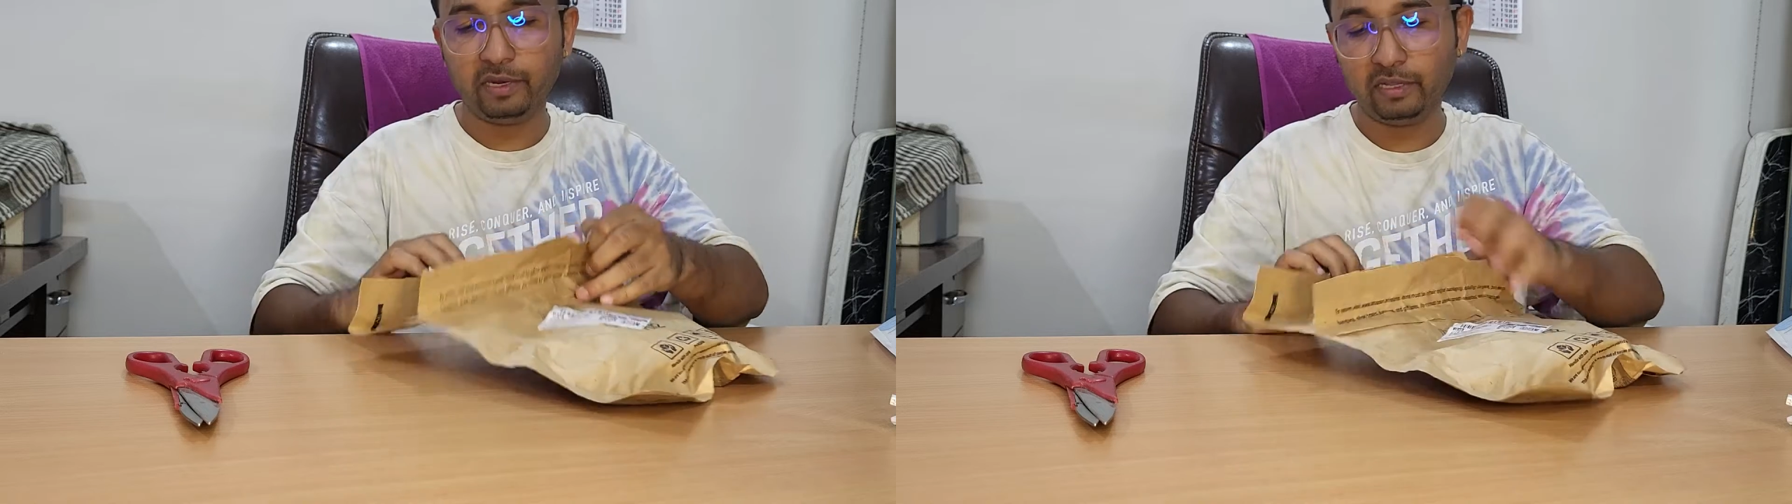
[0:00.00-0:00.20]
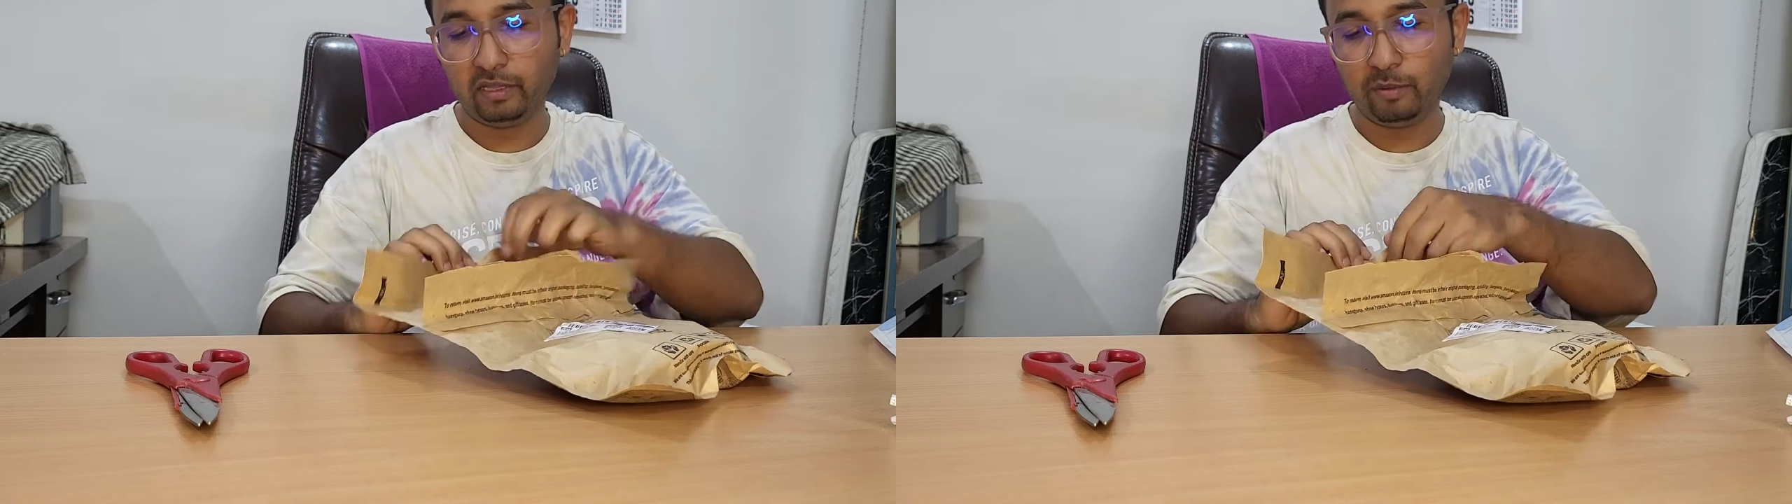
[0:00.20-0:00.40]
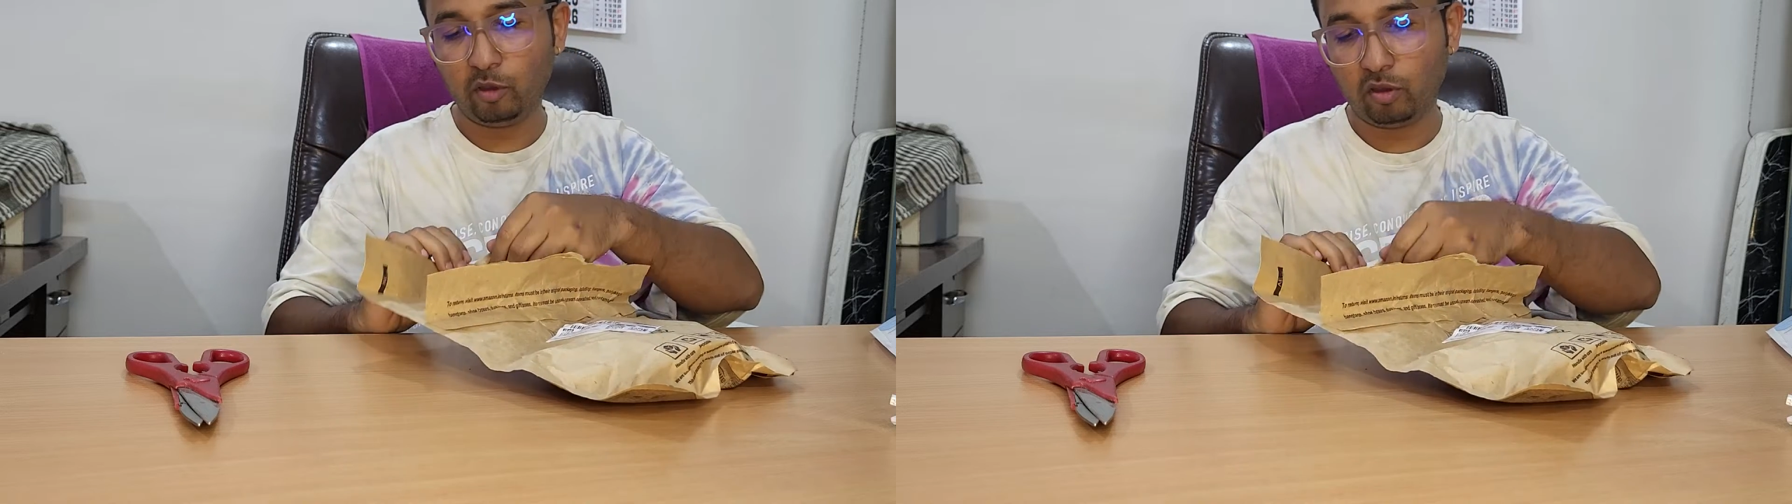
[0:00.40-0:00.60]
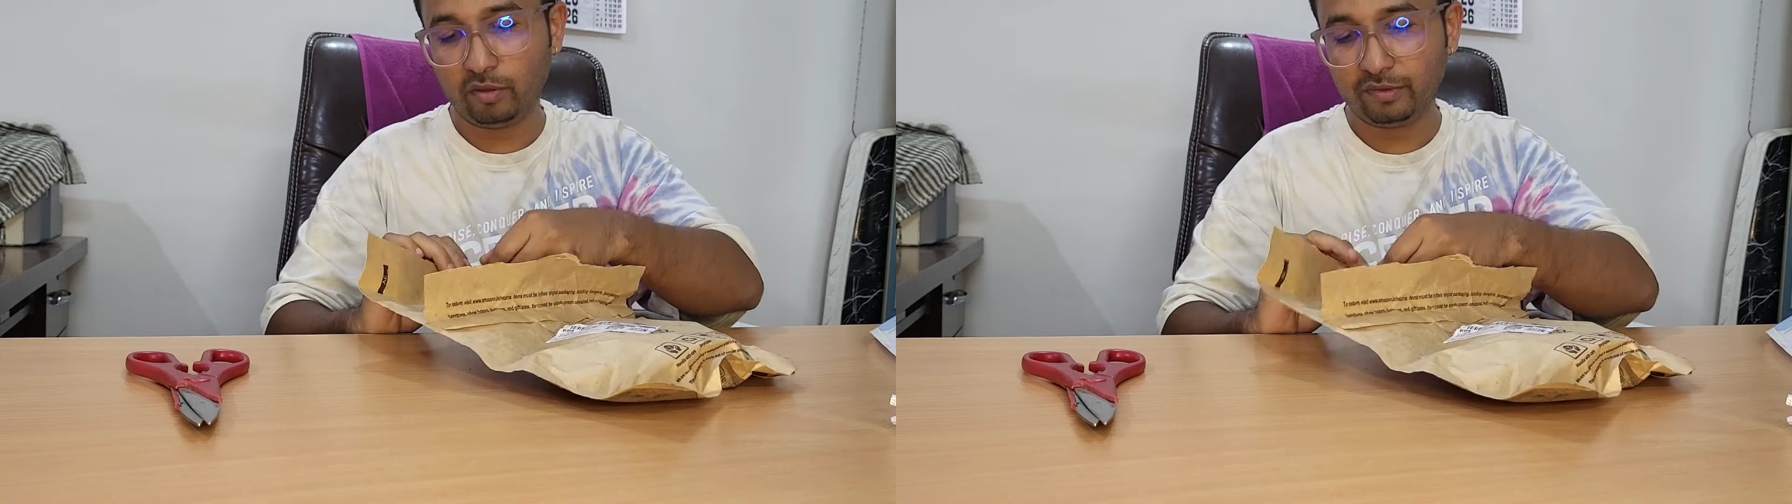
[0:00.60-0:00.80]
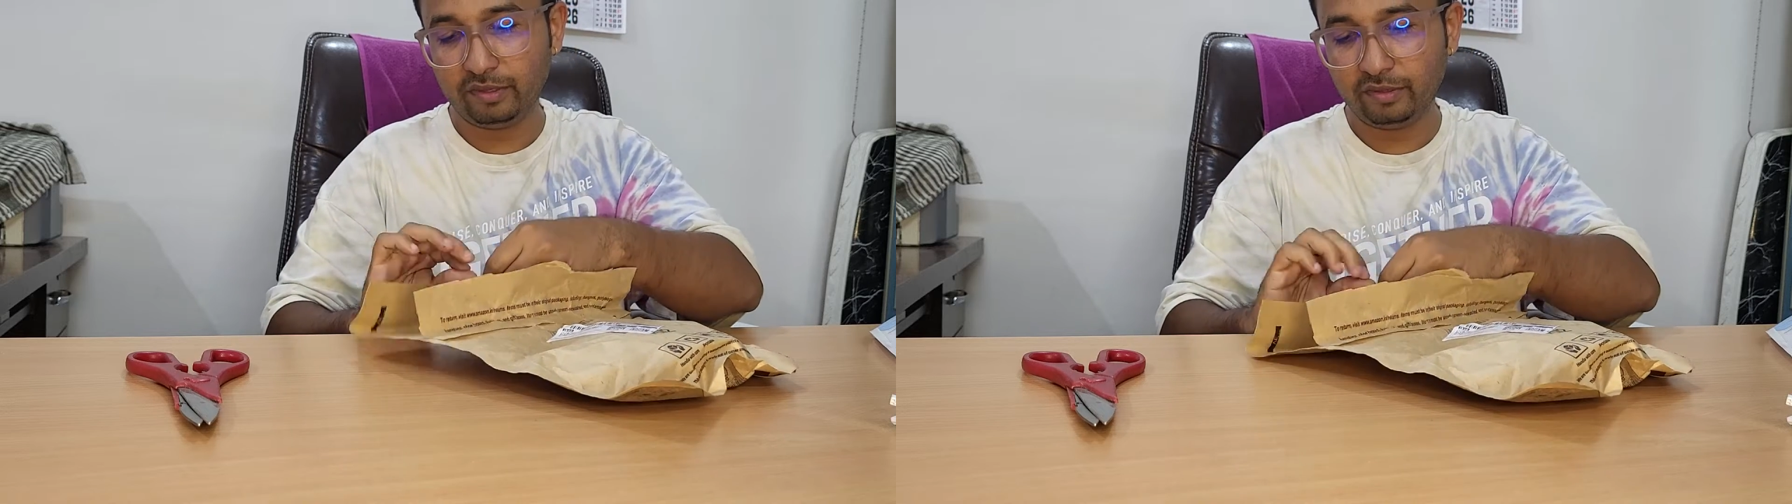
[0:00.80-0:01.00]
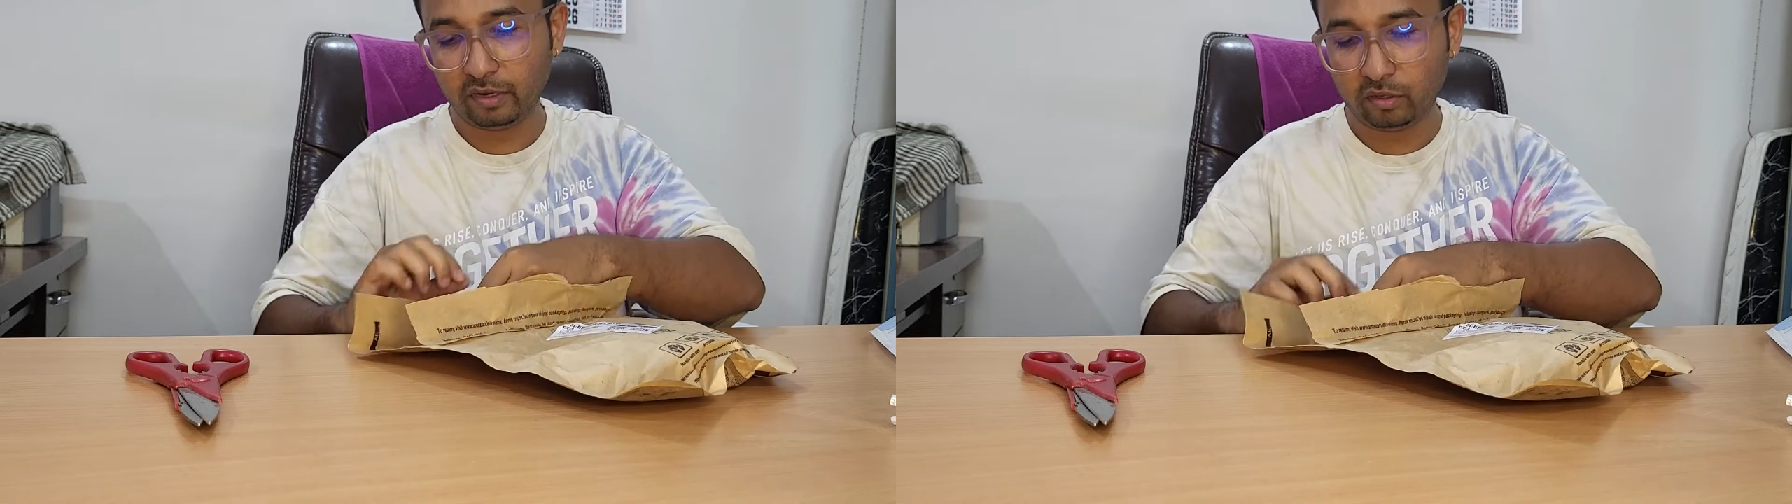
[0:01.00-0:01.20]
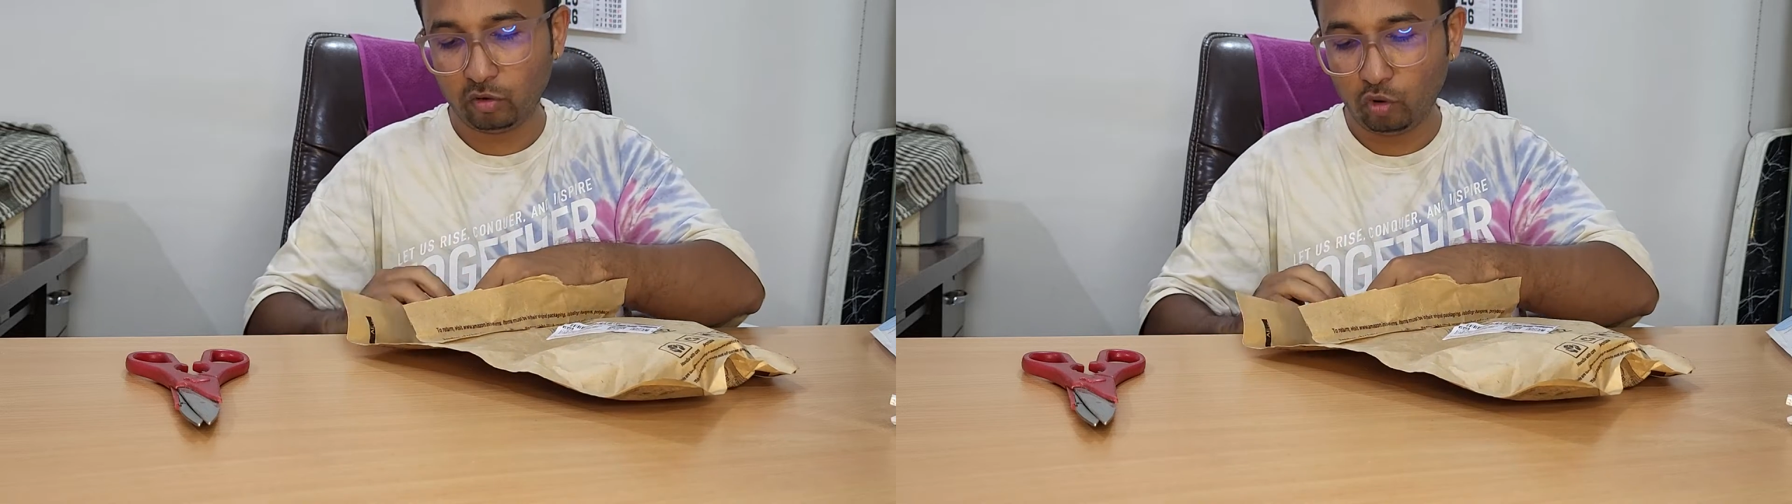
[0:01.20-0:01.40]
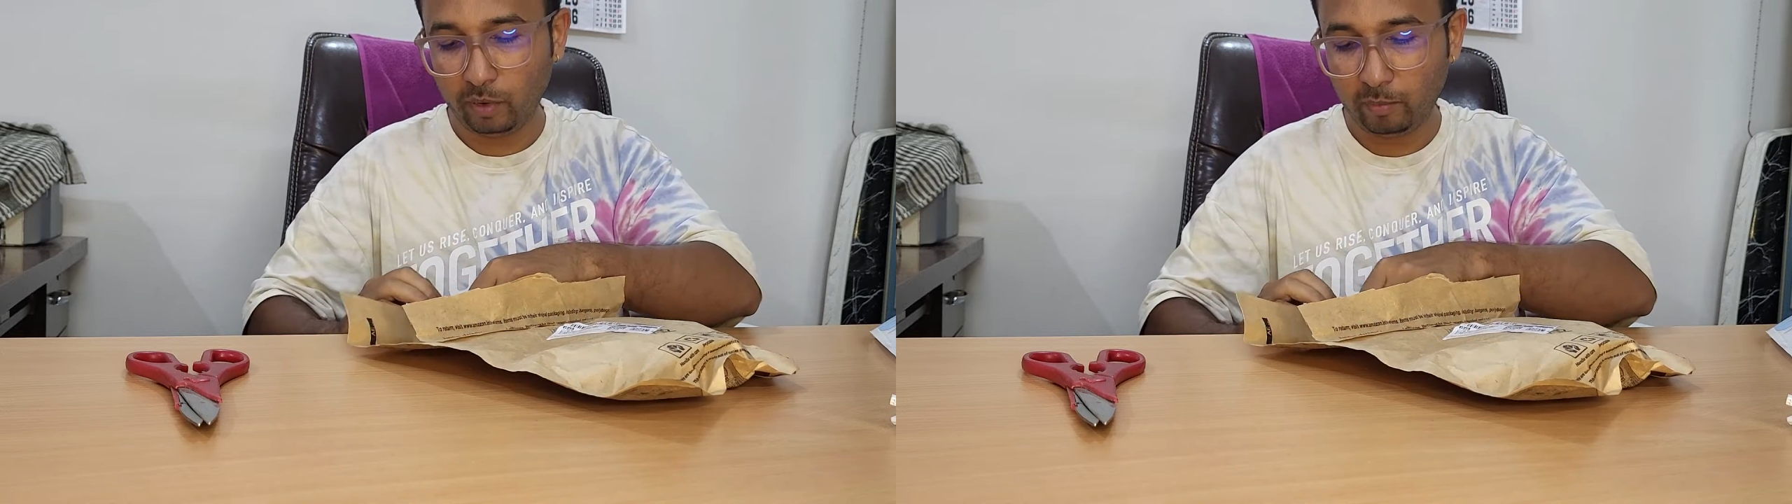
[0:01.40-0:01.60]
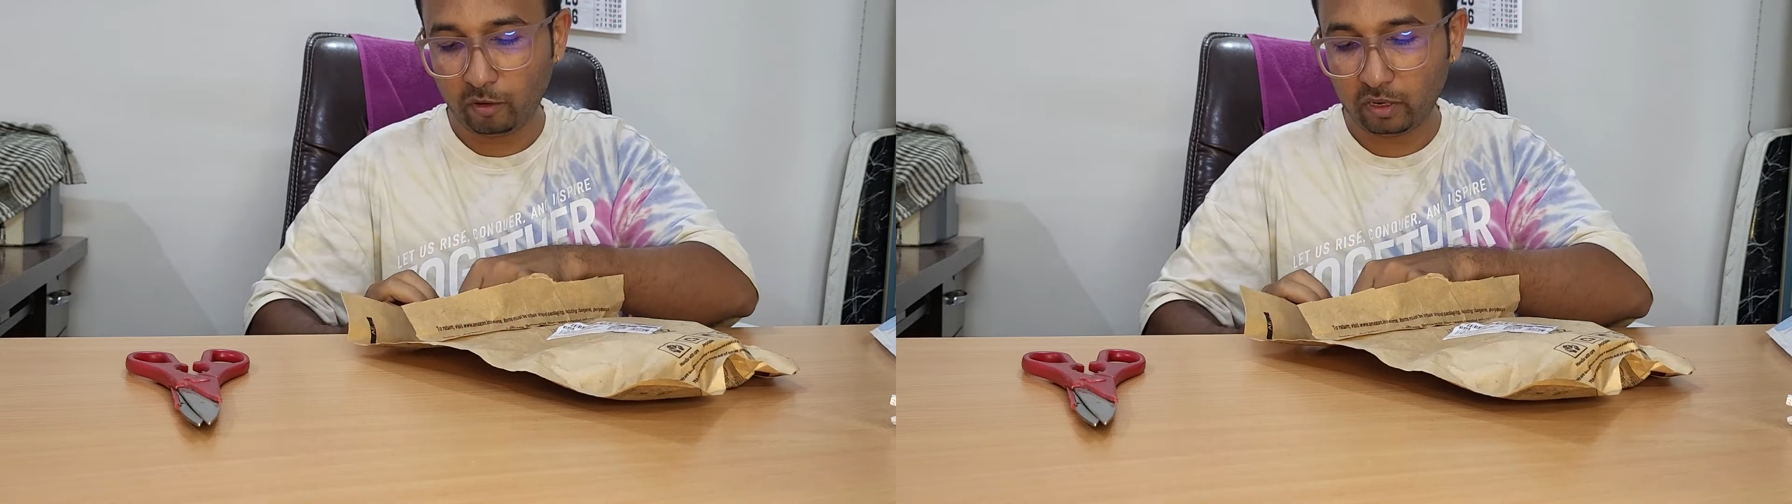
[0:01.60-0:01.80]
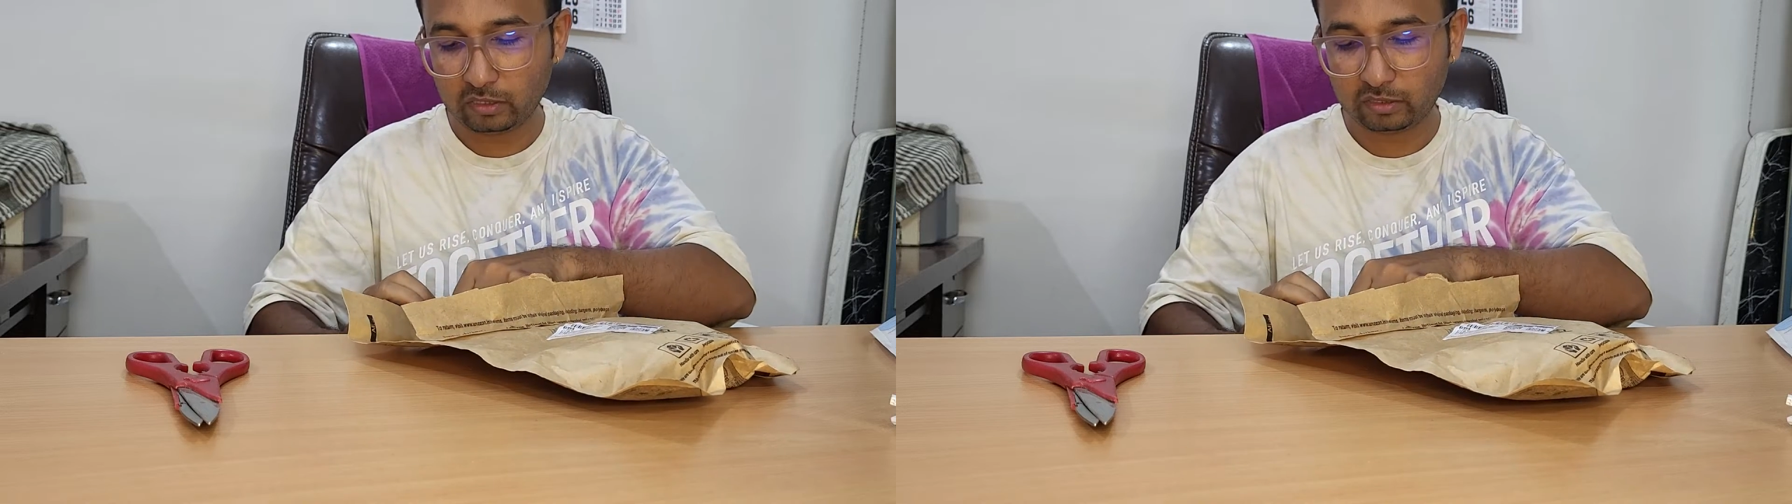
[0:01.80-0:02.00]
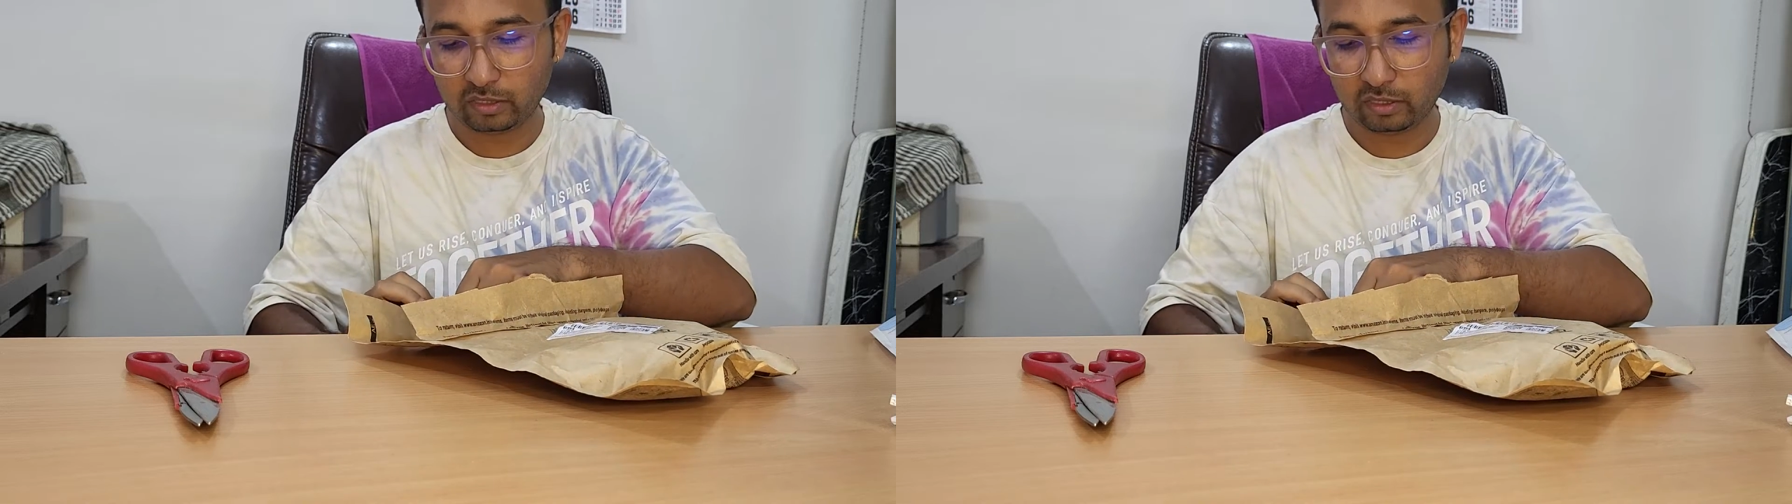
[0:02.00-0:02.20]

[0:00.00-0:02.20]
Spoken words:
Hindi because these are the global products.